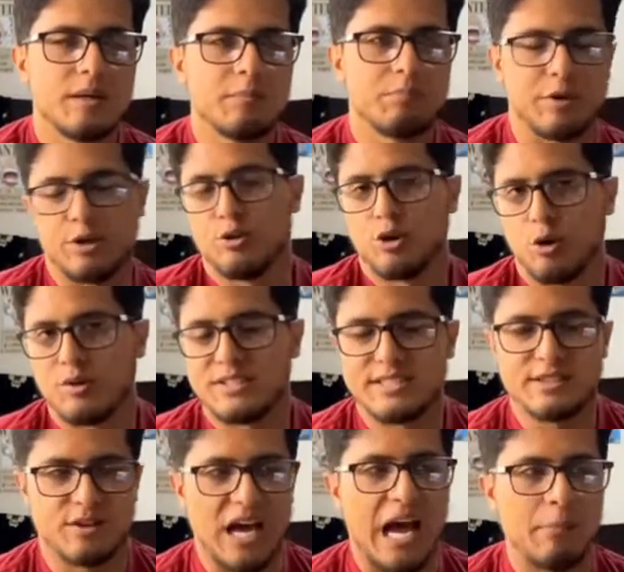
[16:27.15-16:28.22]
but it's
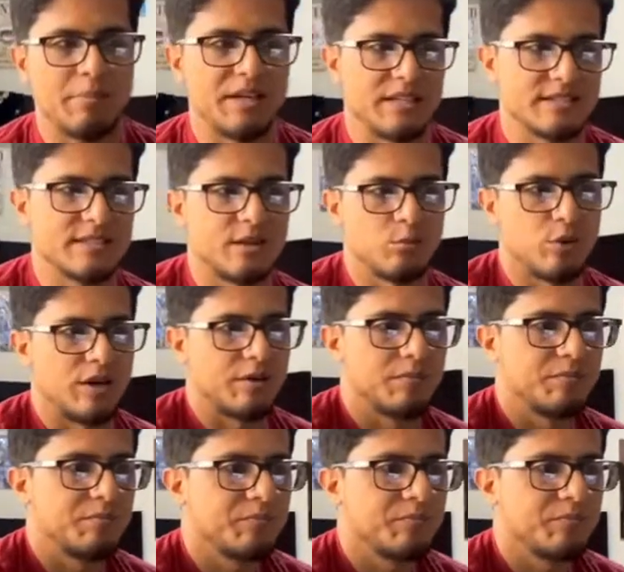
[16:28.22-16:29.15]
still happening somewhere.